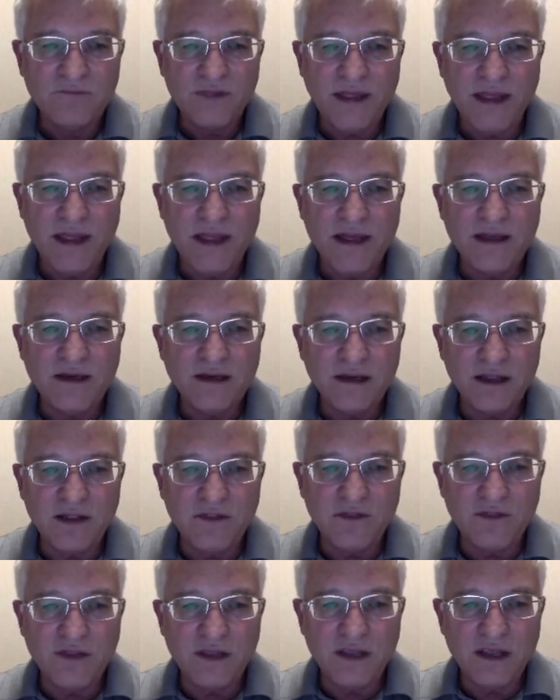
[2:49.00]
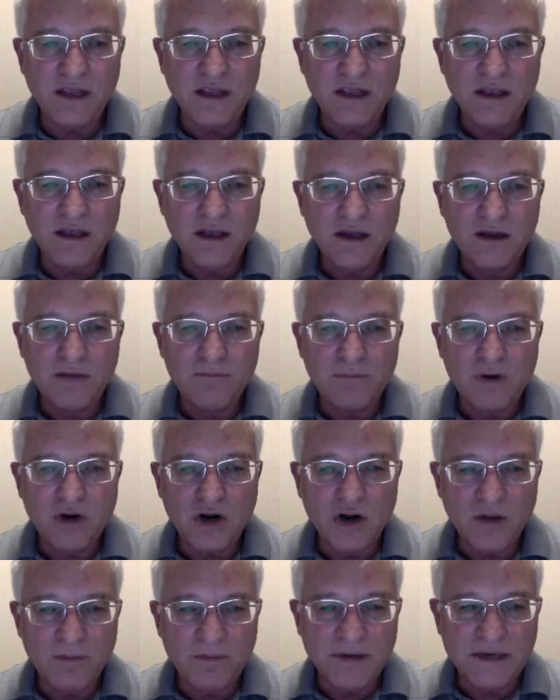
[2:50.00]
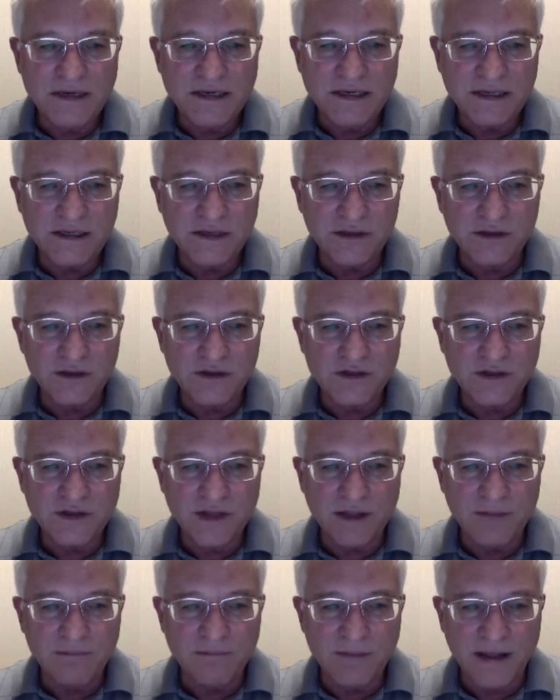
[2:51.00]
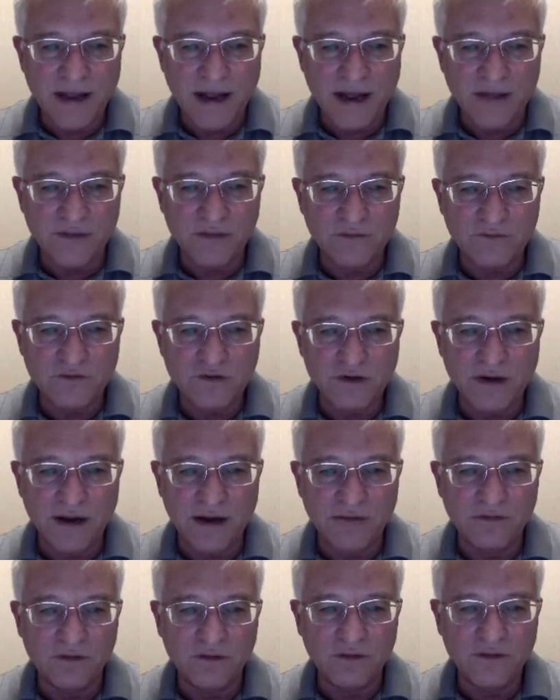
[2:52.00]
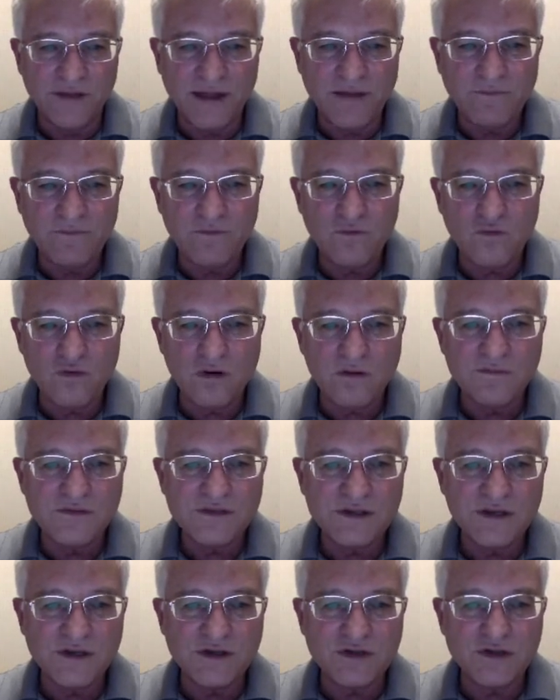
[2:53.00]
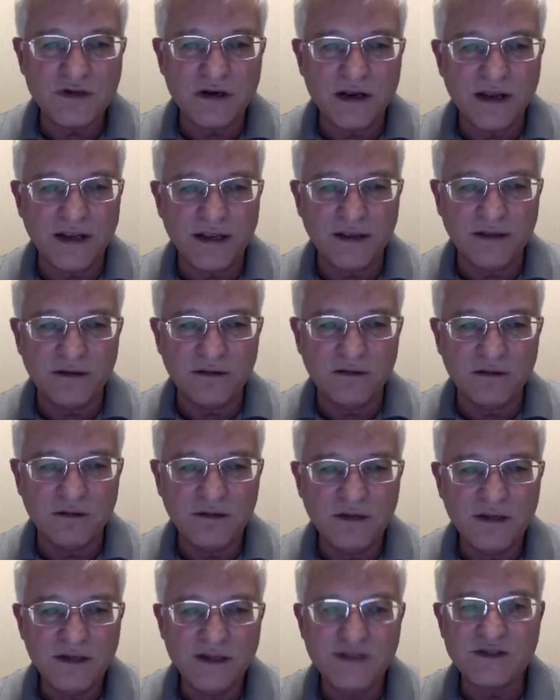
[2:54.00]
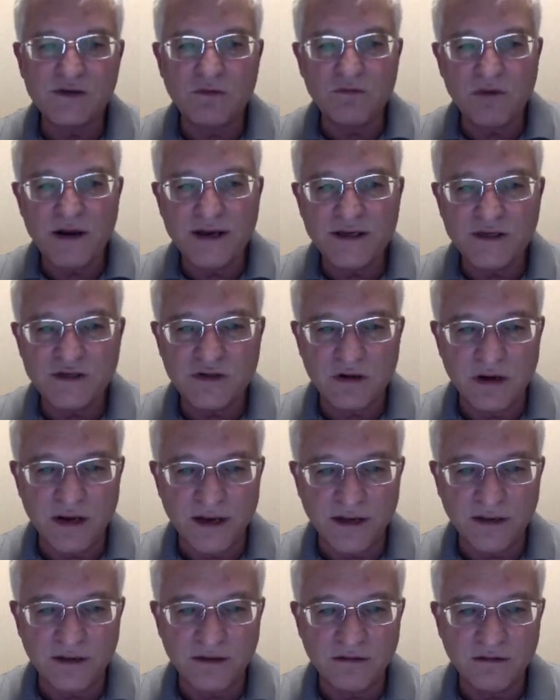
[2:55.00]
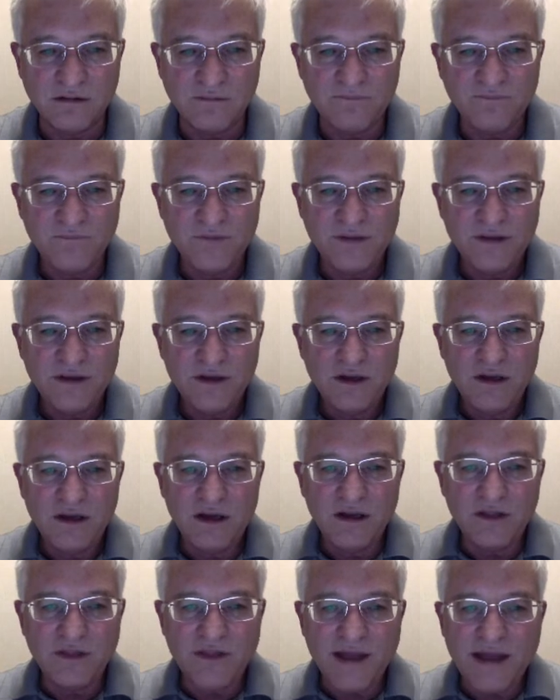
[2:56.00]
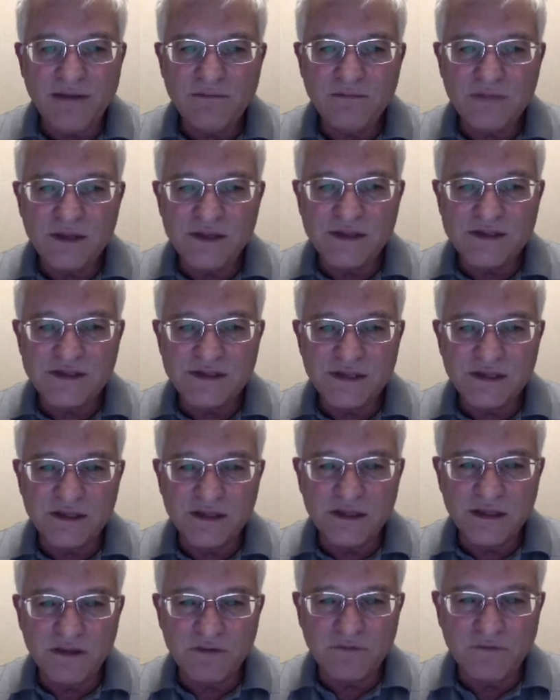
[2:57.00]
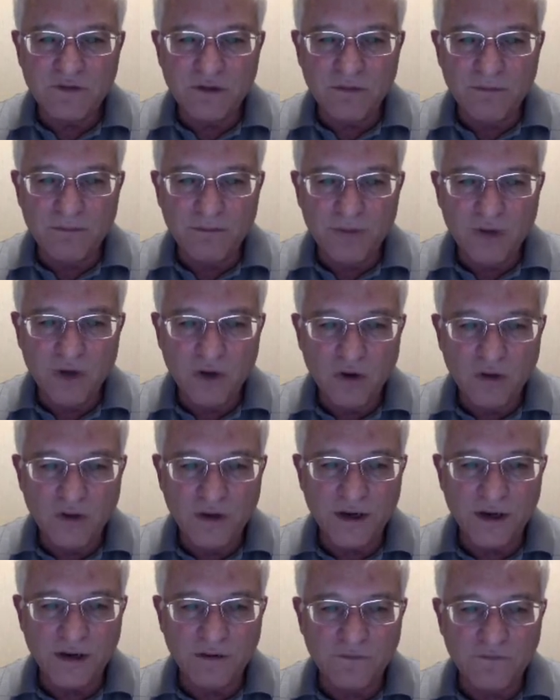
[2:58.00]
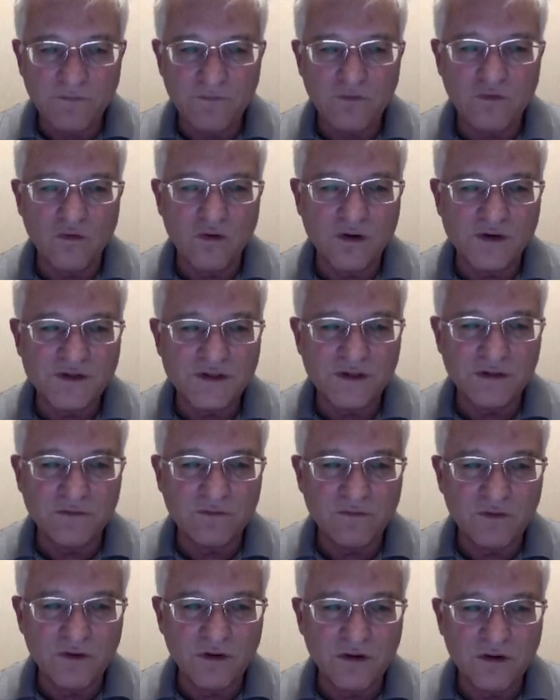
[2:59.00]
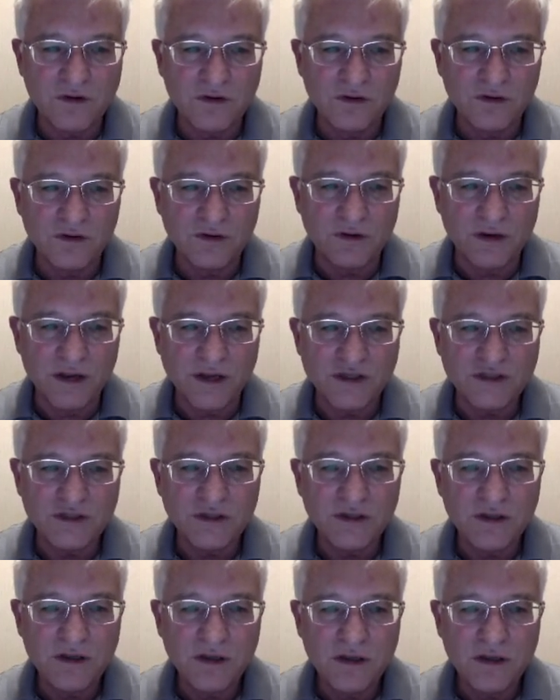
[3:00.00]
and the perpendicular to that path of travel. That forms a triangle. It's a right triangle. That means that the component of force in the vertical direction